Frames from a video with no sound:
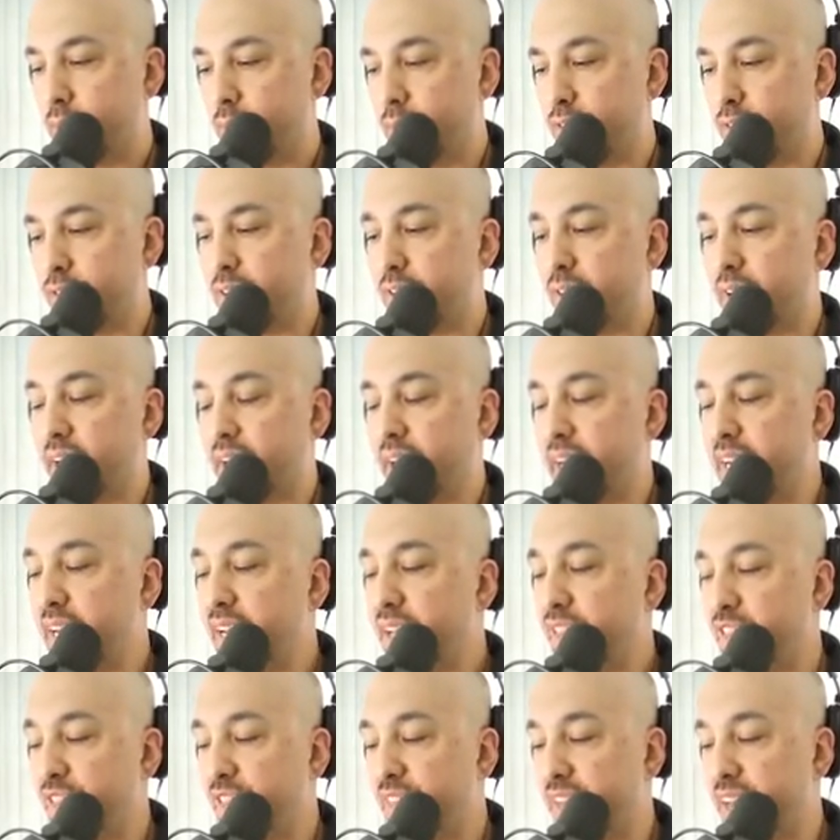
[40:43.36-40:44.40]
Was there
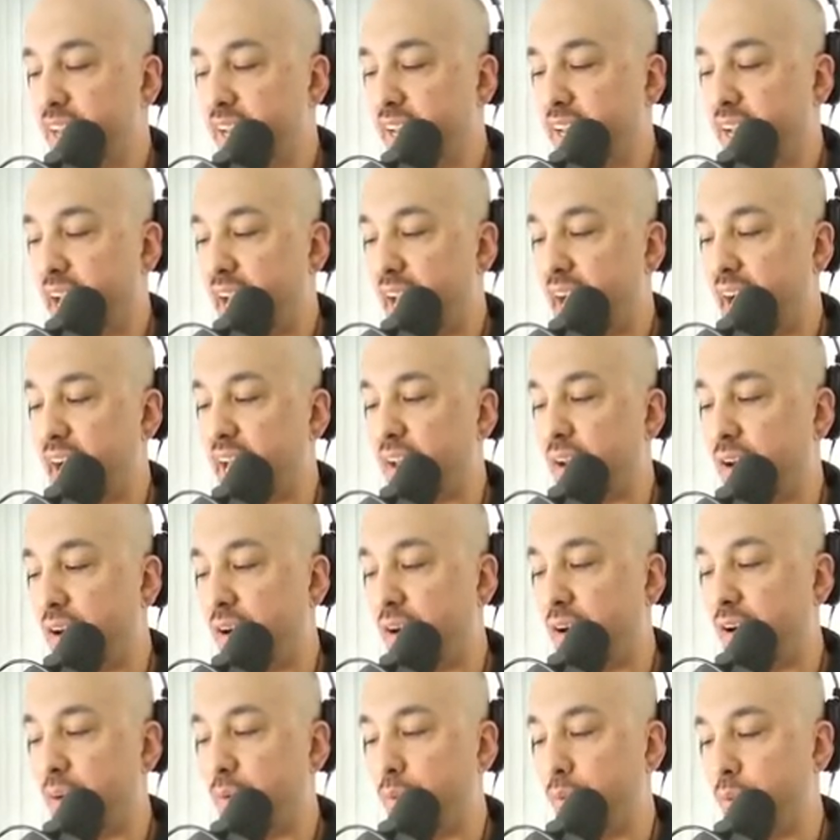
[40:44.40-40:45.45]
anything at
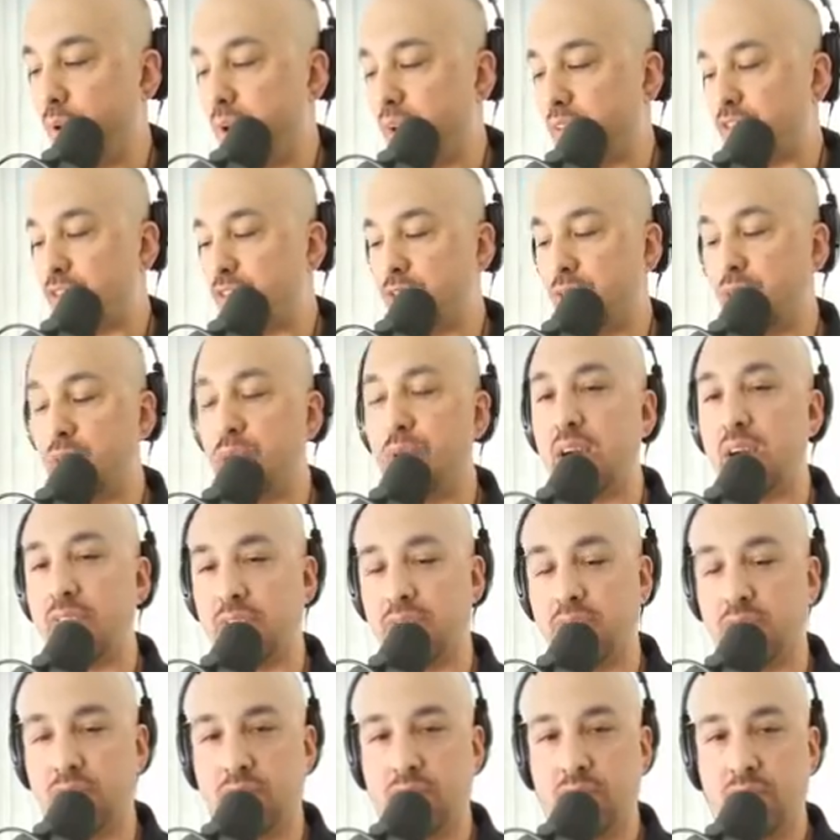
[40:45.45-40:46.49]
all
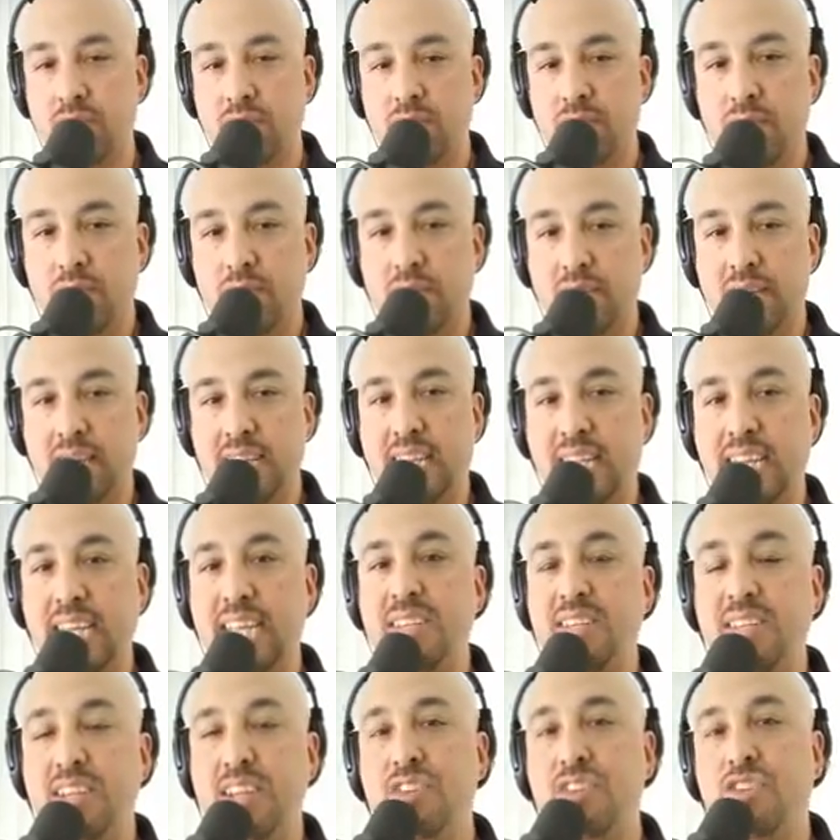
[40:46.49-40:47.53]
whatsoever that
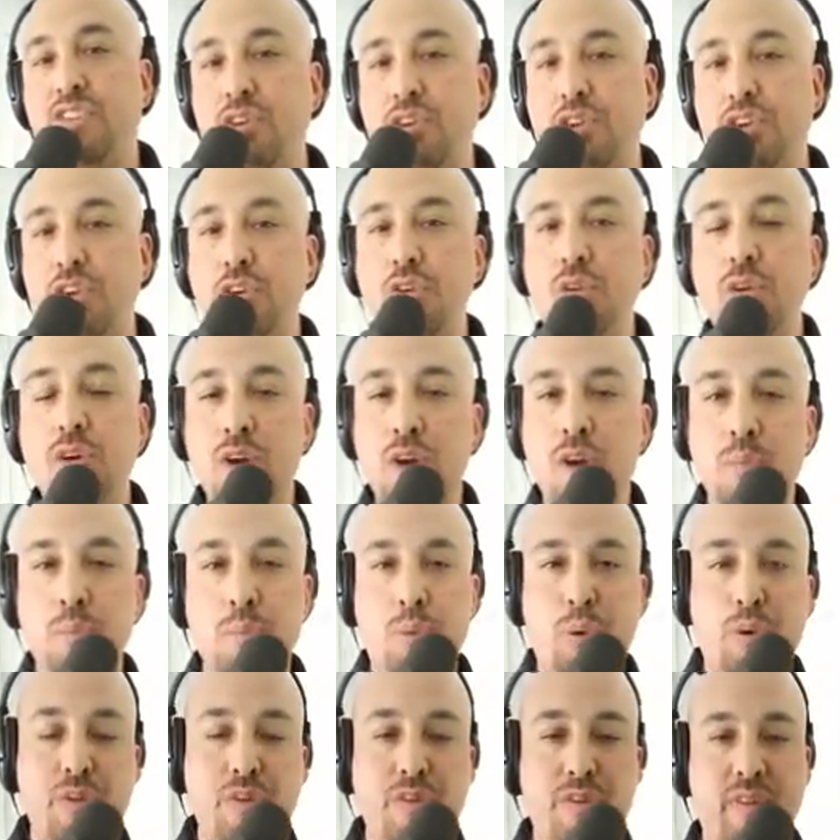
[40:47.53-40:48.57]
he did to you
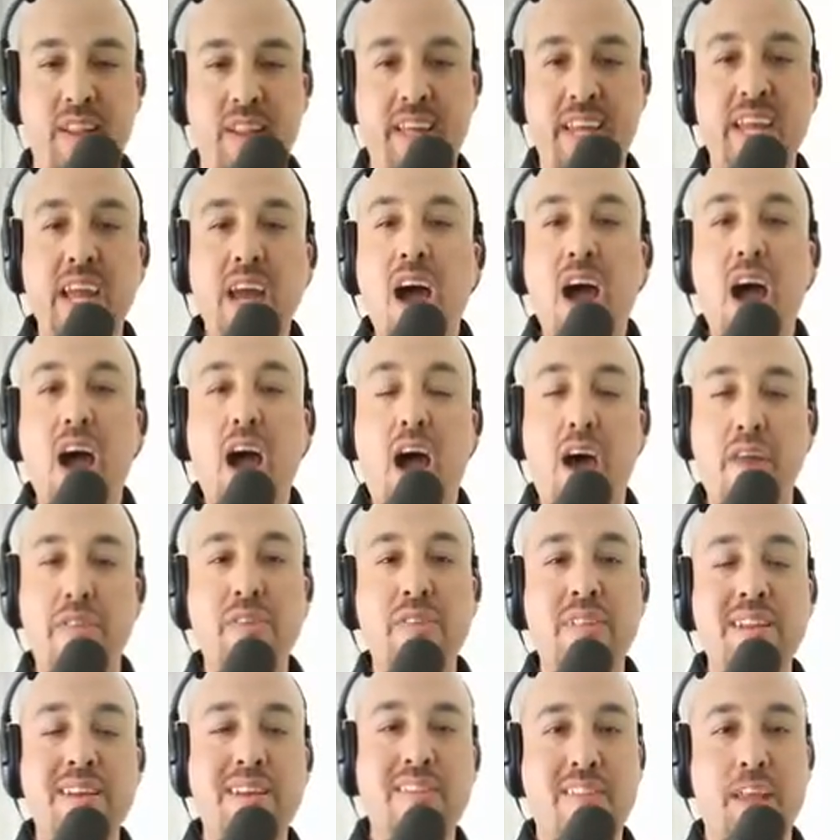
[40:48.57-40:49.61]
personally
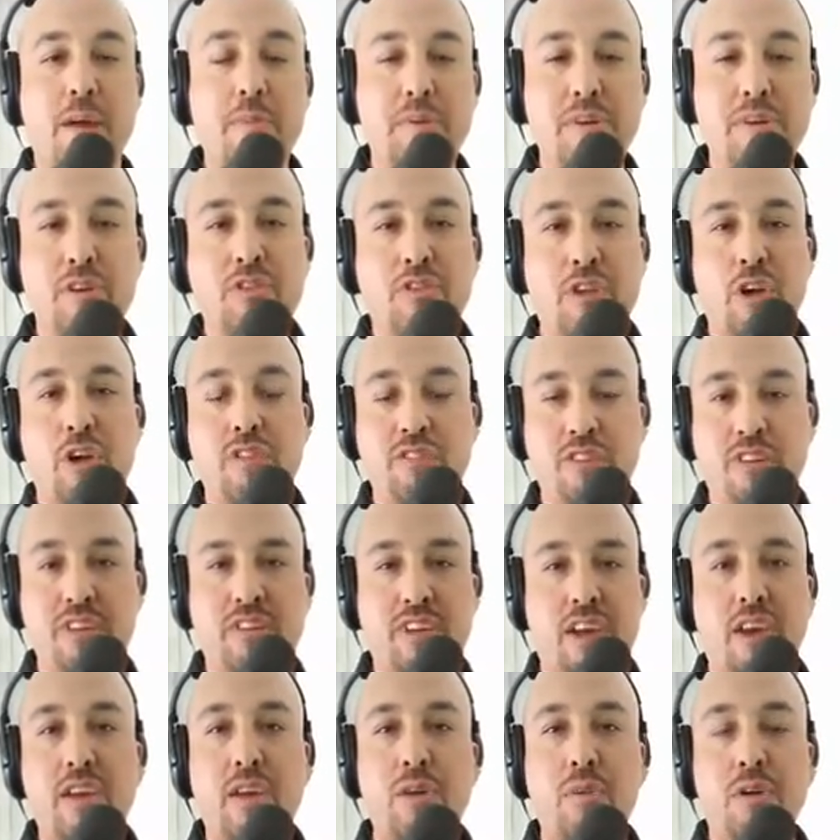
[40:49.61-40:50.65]
other than to step on your toes
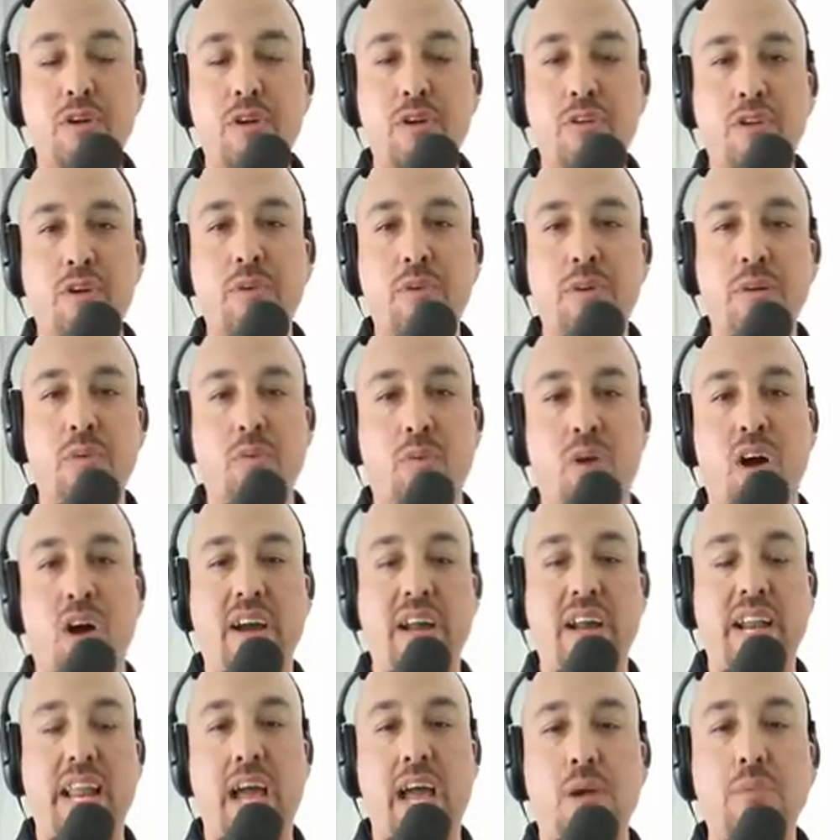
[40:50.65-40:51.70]
and tell you what you're doing
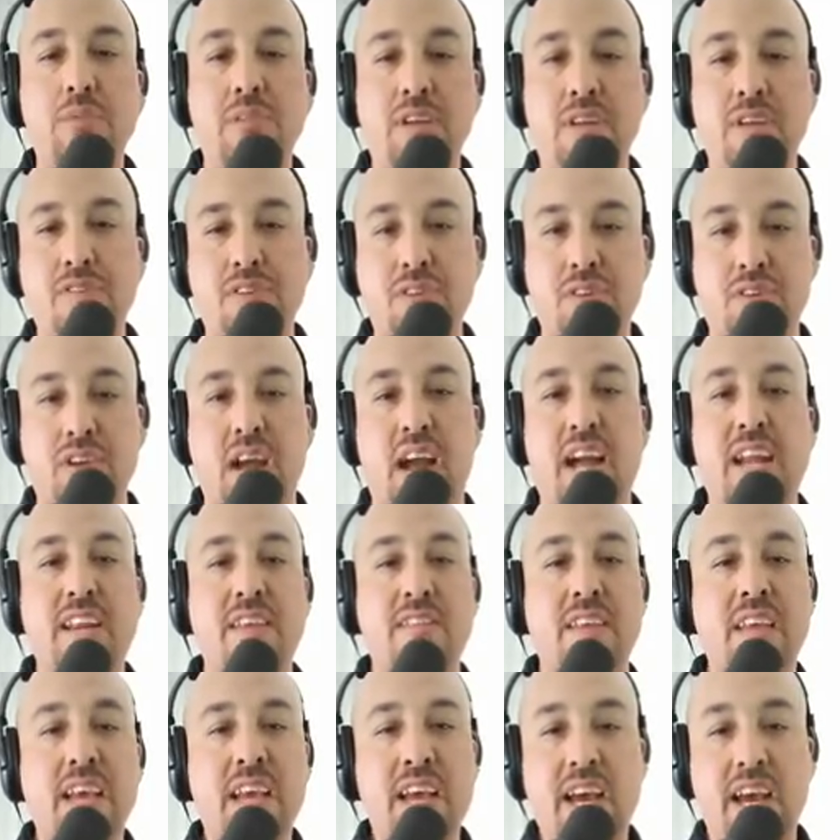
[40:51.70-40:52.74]
wrong and help give you
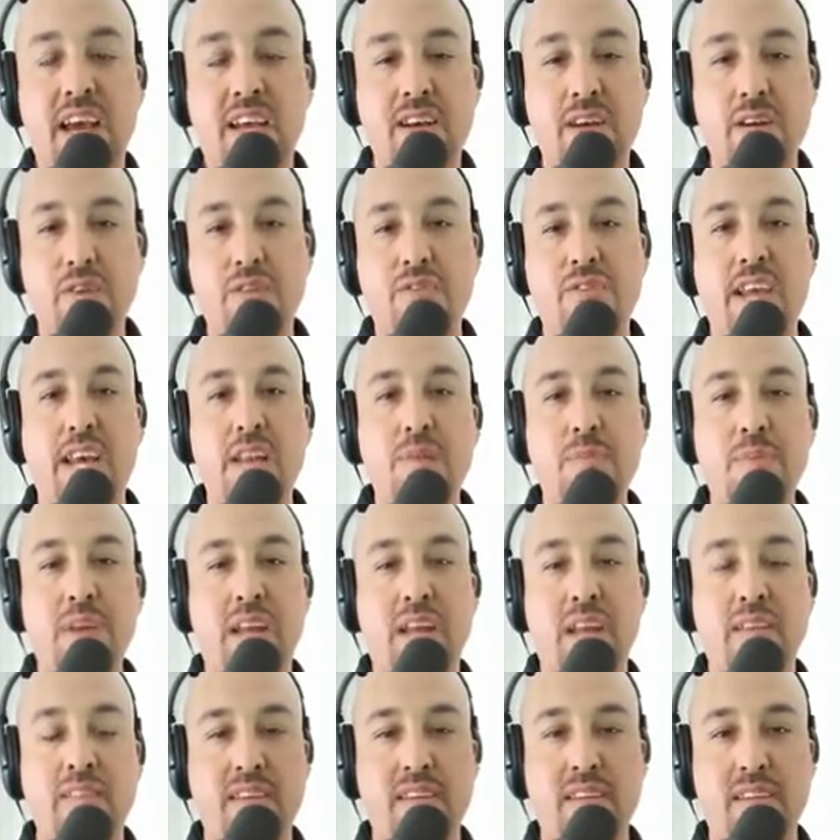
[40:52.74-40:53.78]
guidance and understanding
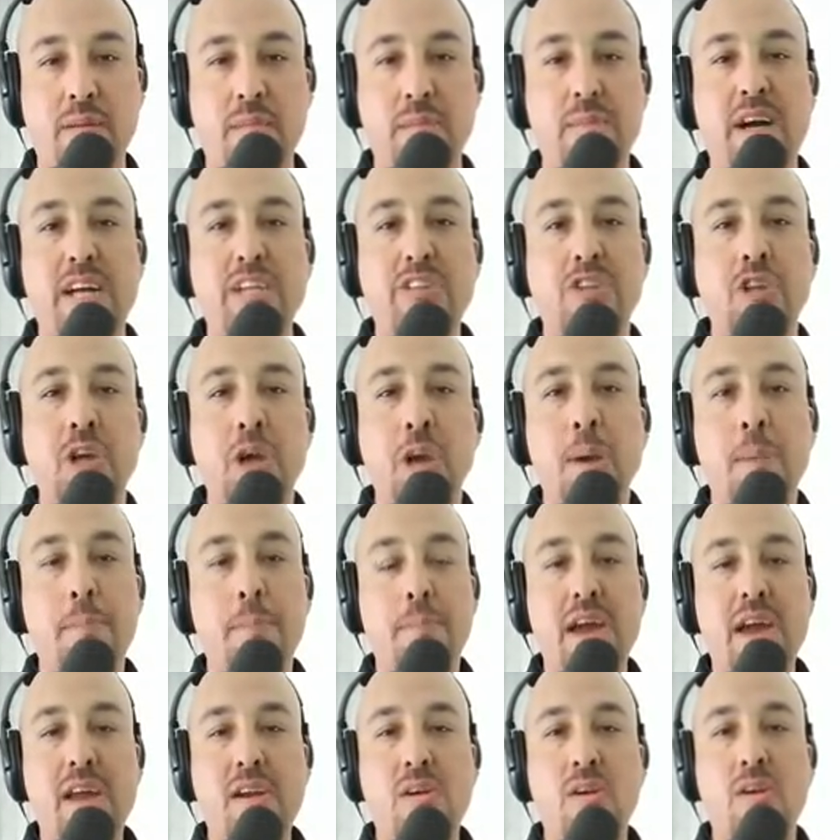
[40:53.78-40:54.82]
because he's a much
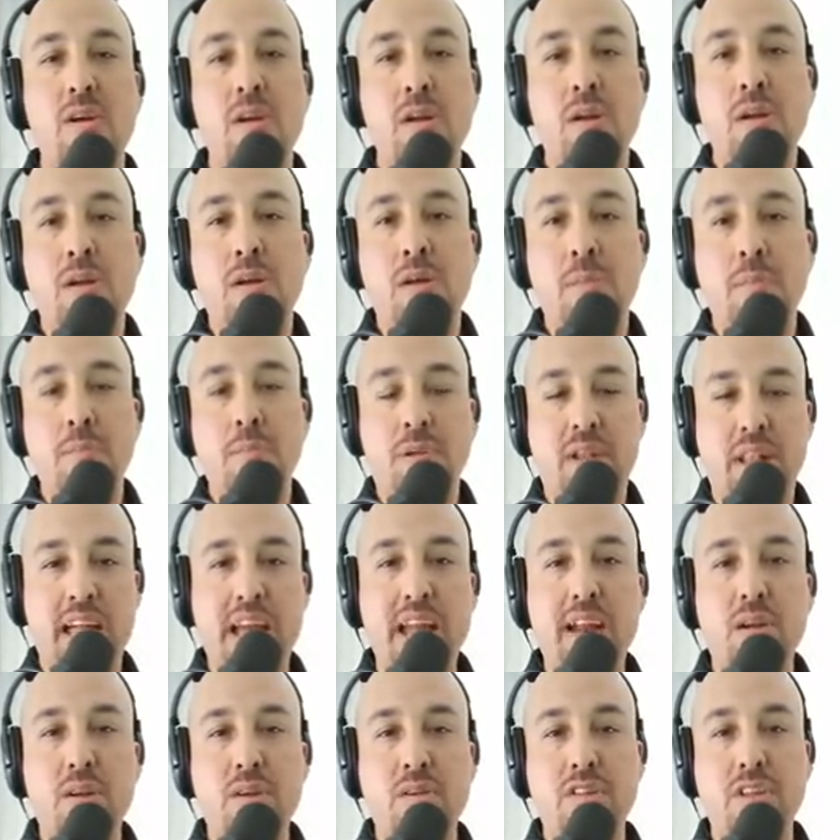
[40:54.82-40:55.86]
better
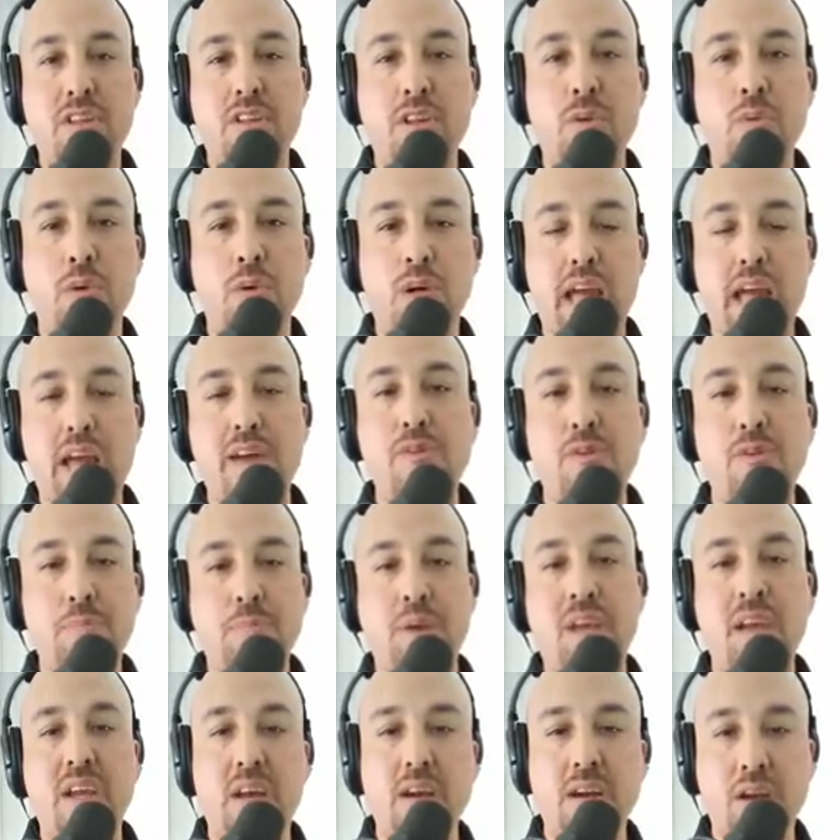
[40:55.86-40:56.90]
player than you will ever
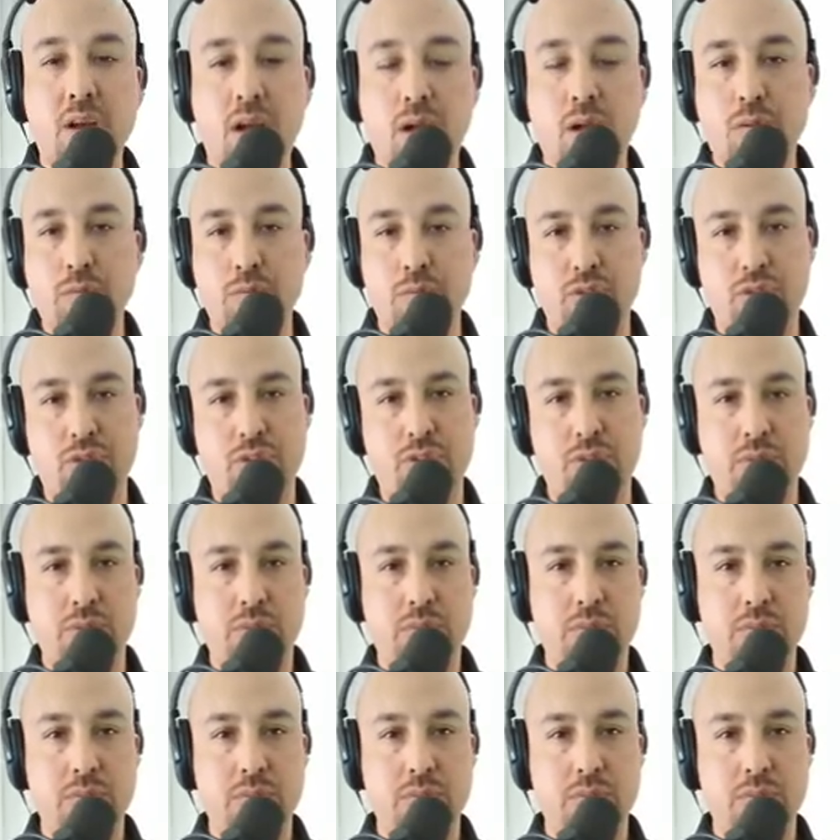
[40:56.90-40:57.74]
be a coach?